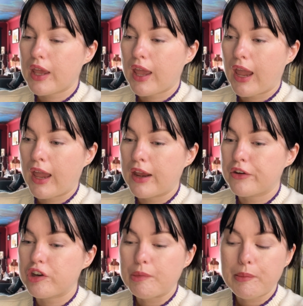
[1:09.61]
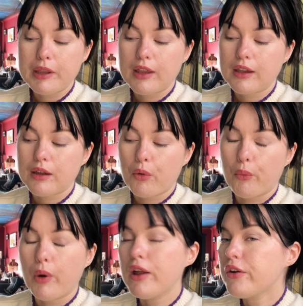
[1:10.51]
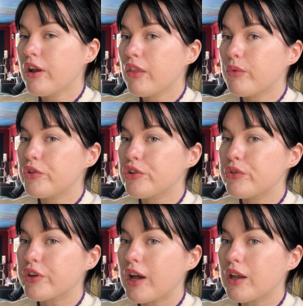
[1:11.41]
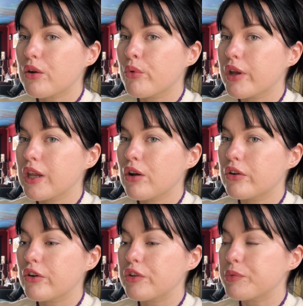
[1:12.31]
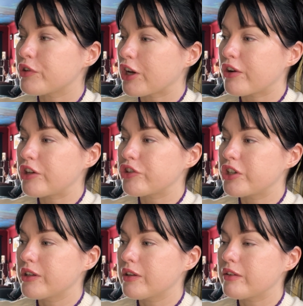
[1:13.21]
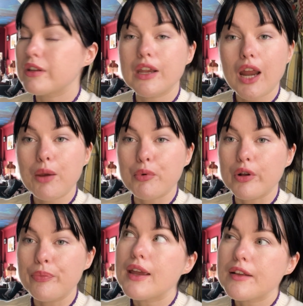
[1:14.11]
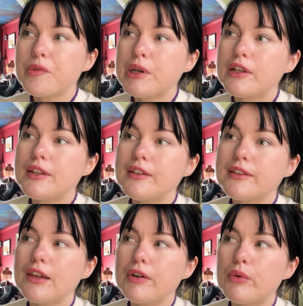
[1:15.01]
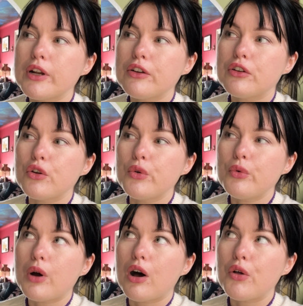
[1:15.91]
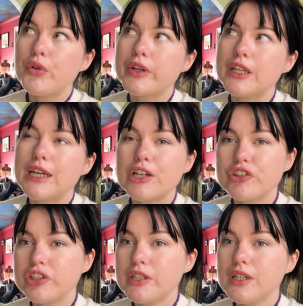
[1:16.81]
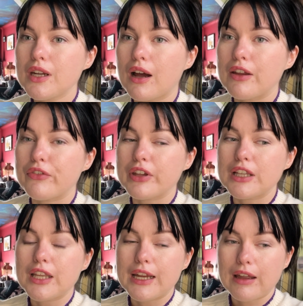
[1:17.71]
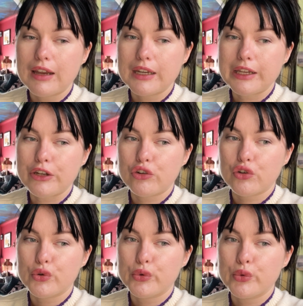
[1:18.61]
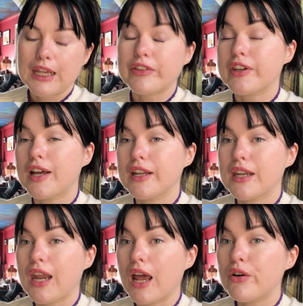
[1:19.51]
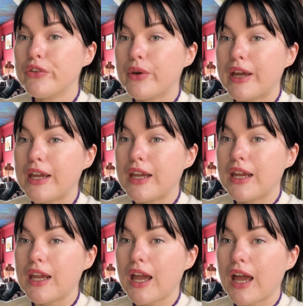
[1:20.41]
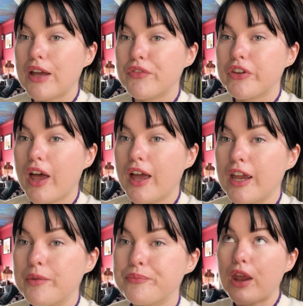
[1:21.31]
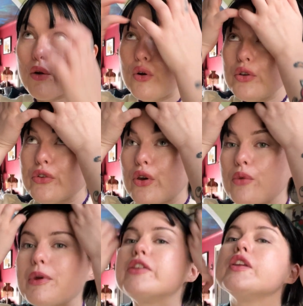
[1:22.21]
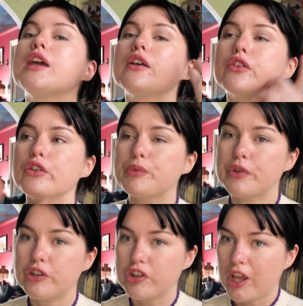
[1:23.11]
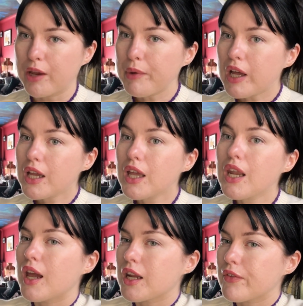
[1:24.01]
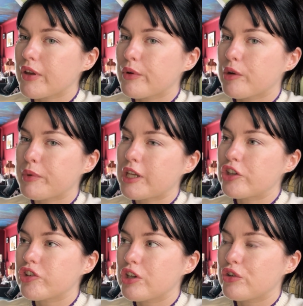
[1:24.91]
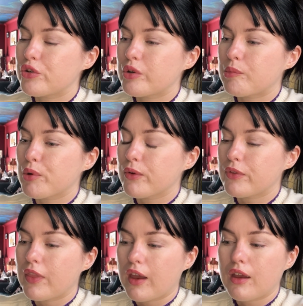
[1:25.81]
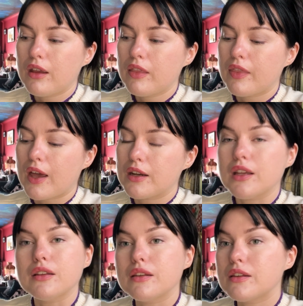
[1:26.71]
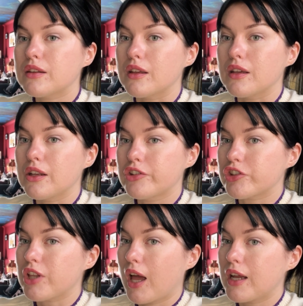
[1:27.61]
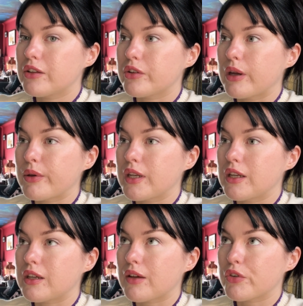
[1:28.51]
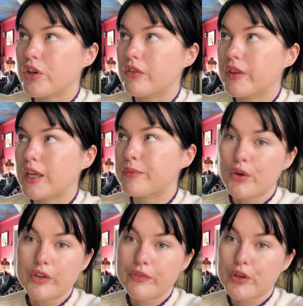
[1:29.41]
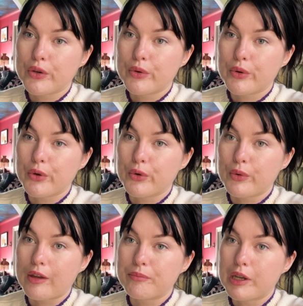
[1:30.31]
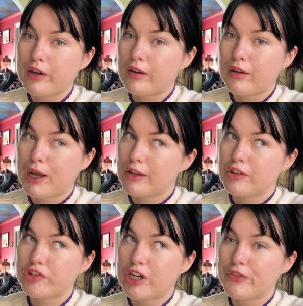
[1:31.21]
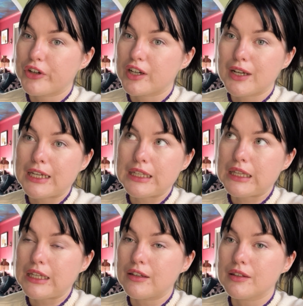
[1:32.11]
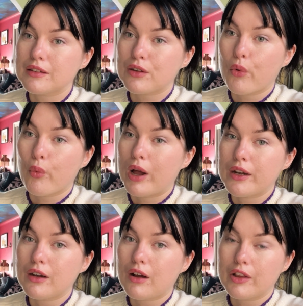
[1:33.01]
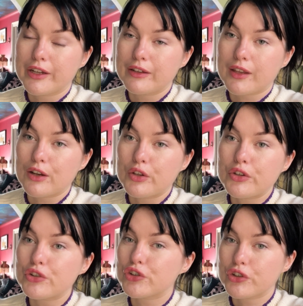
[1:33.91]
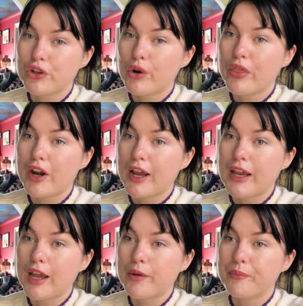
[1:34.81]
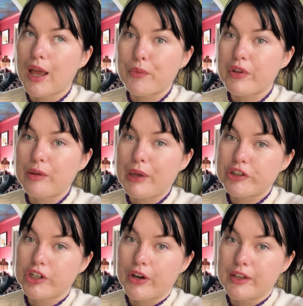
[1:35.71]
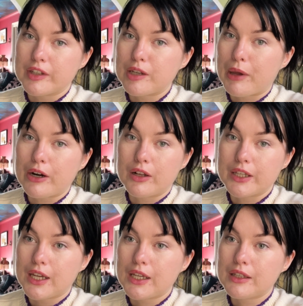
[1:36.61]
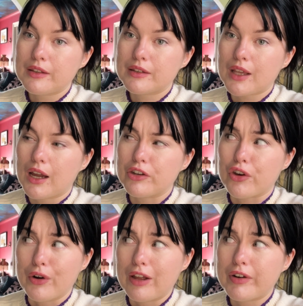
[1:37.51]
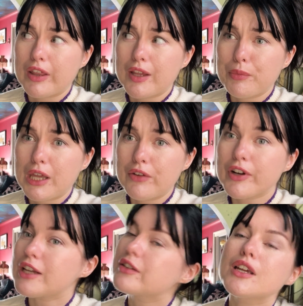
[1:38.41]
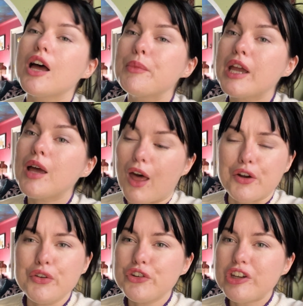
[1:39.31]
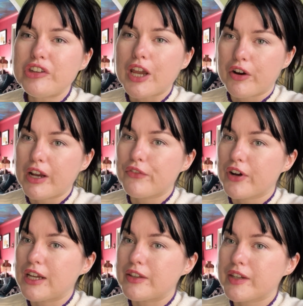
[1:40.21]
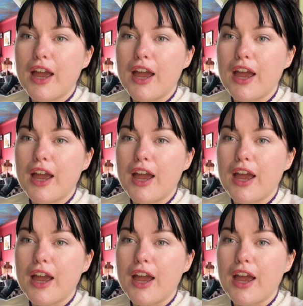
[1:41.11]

And you might be like, why on earth would you start working on Christmas decorations in April? And that's because if I want to do a whole collection, I feel like I need to get started now so I have time. And also my city has a Christmas in July market, and if I were to potentially do a booth there, that is in July, so I would need to have stock for that. Those of you who have been part of this channel for at least one holiday cycle should know that I am absolutely batshit crazy about holidays. I don't have anything planned for Easter coming up. I don't usually decorate for Easter.